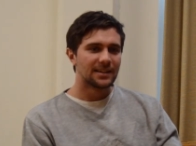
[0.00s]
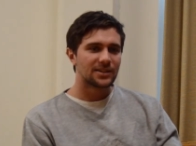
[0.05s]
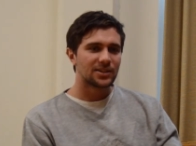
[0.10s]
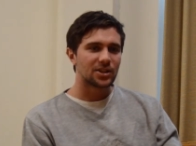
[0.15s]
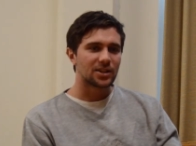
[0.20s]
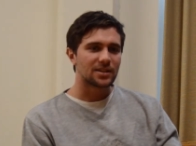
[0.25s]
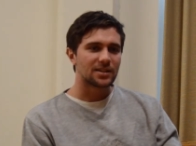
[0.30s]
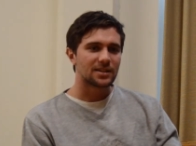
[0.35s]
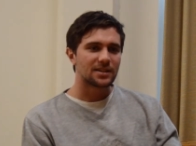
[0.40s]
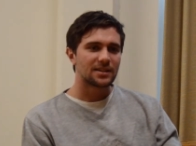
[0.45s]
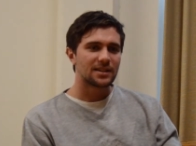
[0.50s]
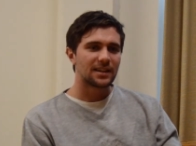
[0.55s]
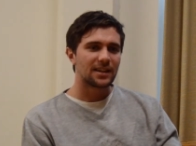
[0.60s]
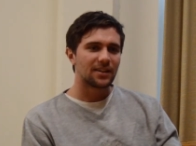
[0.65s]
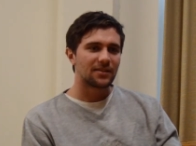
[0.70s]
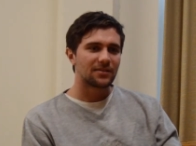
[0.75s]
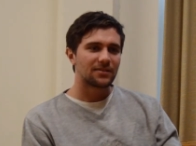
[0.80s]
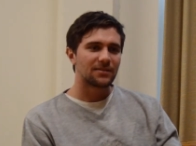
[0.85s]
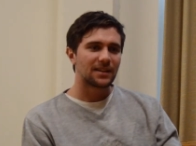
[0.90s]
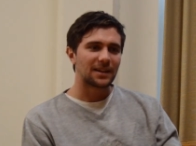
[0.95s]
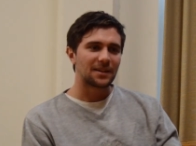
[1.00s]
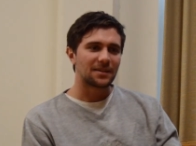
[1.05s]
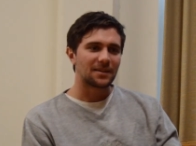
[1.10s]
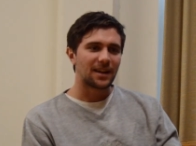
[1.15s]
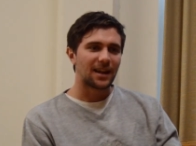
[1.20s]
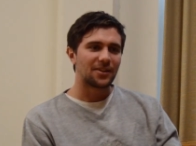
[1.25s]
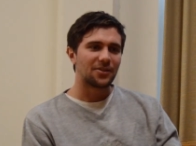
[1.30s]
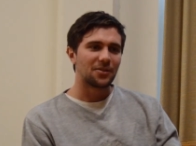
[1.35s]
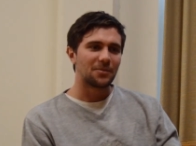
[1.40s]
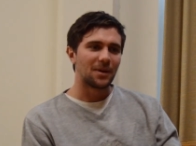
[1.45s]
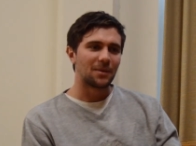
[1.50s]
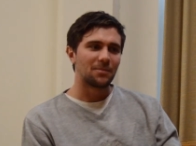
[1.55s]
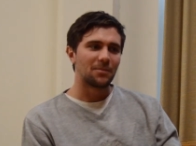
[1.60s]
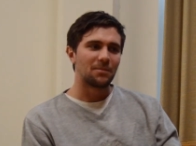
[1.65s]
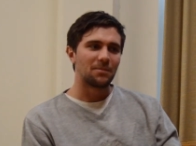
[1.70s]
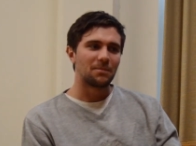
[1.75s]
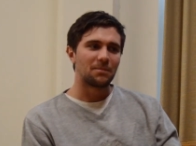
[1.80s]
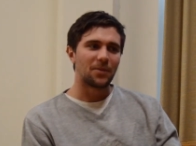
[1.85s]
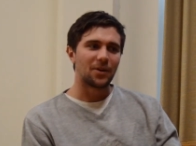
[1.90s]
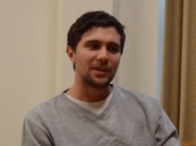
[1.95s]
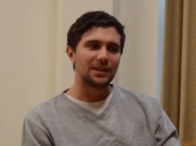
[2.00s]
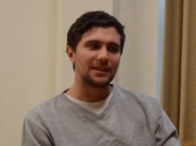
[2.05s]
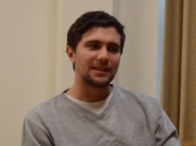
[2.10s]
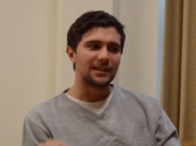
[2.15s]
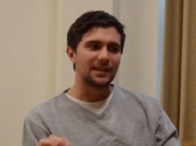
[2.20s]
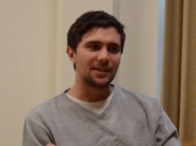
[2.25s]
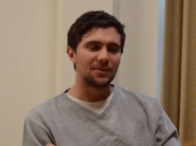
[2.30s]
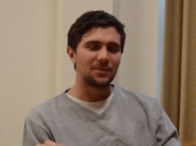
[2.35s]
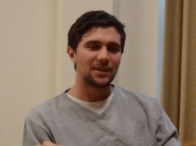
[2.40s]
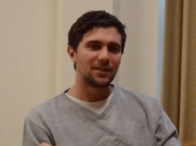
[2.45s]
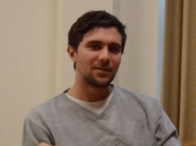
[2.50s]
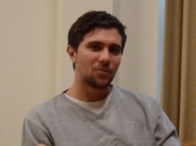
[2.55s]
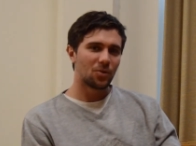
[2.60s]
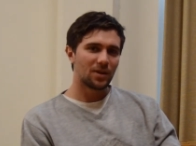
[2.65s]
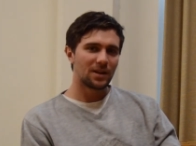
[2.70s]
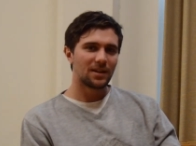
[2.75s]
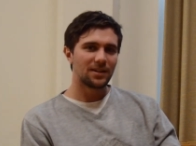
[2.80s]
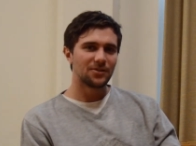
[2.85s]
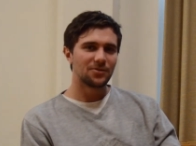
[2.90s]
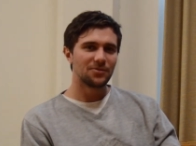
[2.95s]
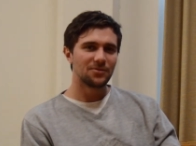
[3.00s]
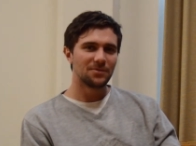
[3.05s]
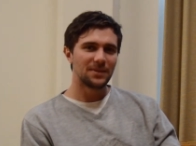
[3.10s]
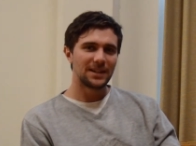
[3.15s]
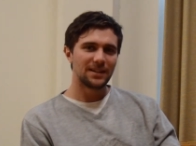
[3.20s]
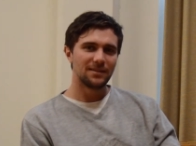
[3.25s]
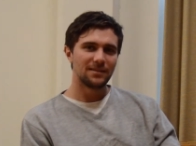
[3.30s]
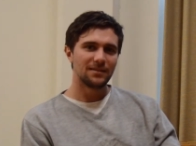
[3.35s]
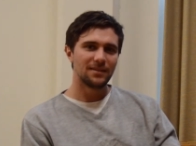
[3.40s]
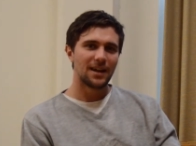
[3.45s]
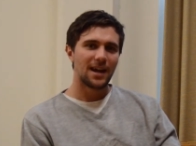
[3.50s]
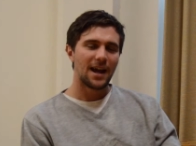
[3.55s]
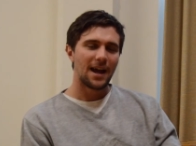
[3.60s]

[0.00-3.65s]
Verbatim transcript: just to give like I don't know my body a little bit of water. Do you mean?